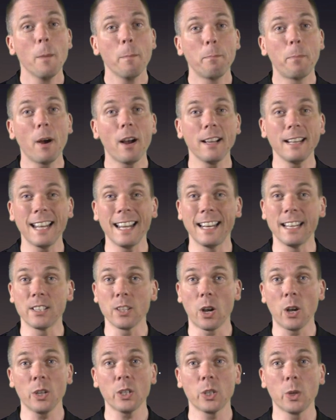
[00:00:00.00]
but it is
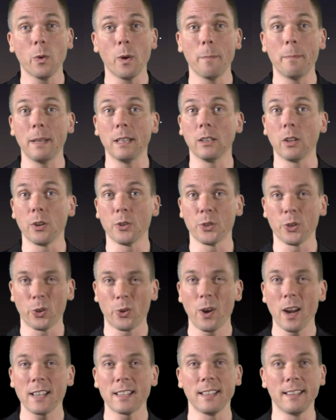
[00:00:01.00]
also a bit larger
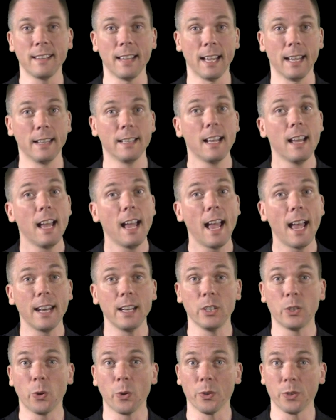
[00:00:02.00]
crescent then,
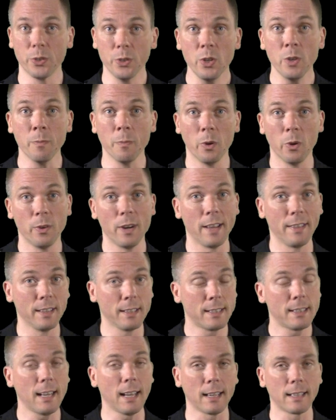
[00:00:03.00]
heading towards new moon on the
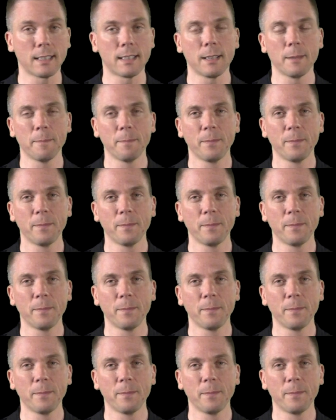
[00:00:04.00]
6th.